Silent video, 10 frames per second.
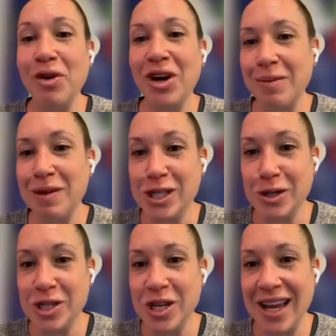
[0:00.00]
people are going to be
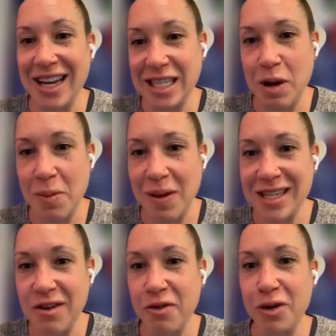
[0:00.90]
searching and
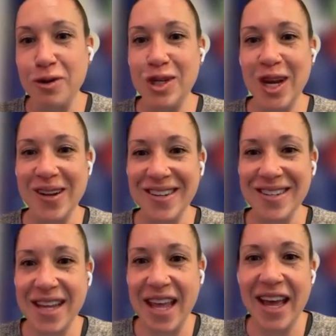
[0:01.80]
experimenting for new
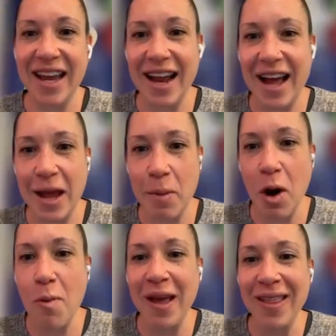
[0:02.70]
channels. And I
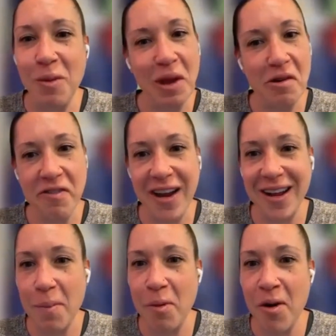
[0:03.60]
am hoping that we can
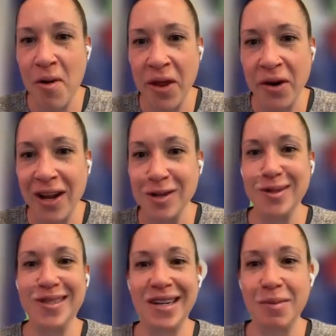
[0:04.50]
find a couple that are
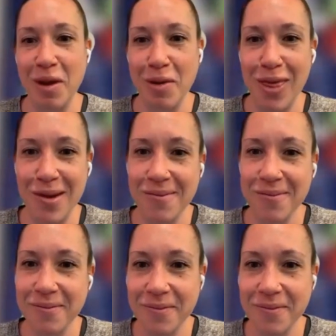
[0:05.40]
interesting to play with.